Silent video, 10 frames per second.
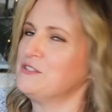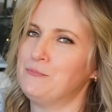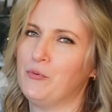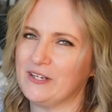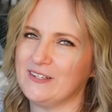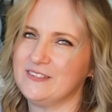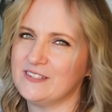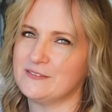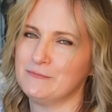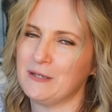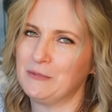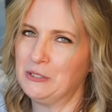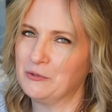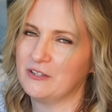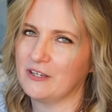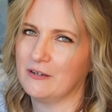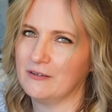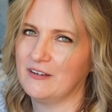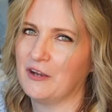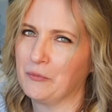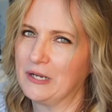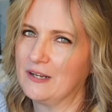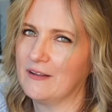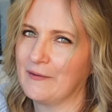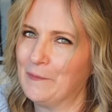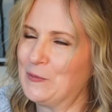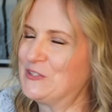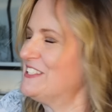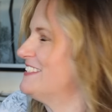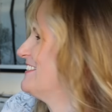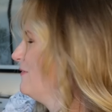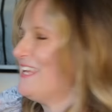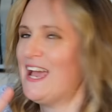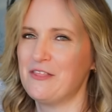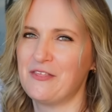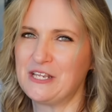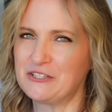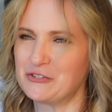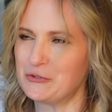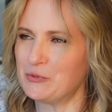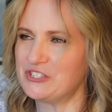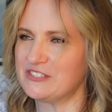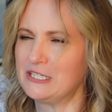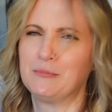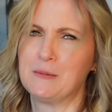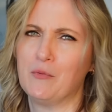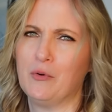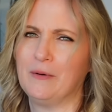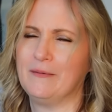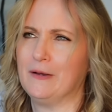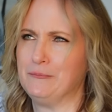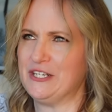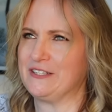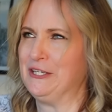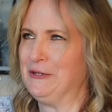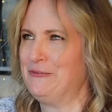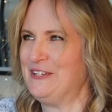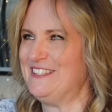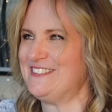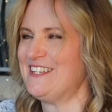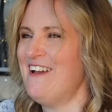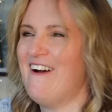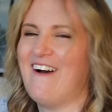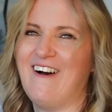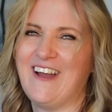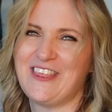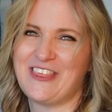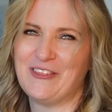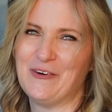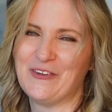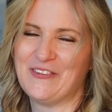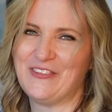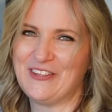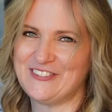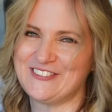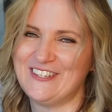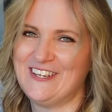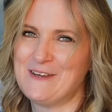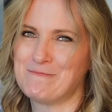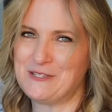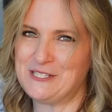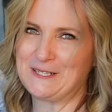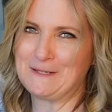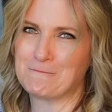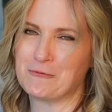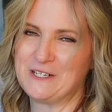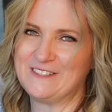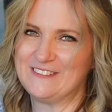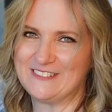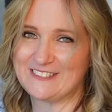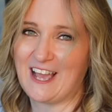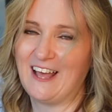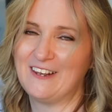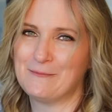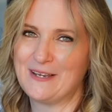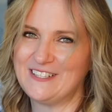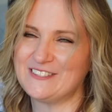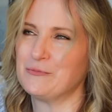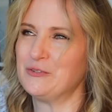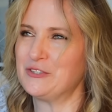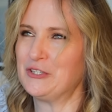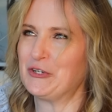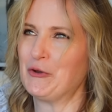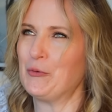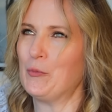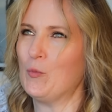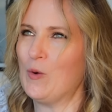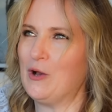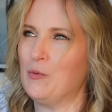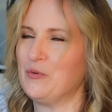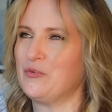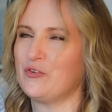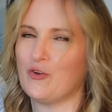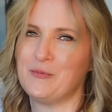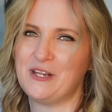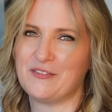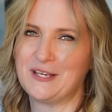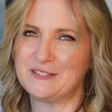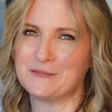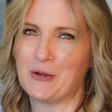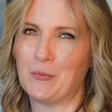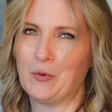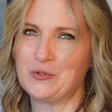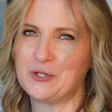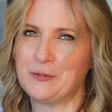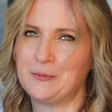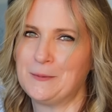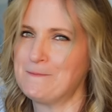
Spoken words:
is a point. It doesn't make me look like I really like horses. The other thing too, which is a little bit more objective, is I thought this particular print, this color base, was going to go well with so many things in my wardrobe.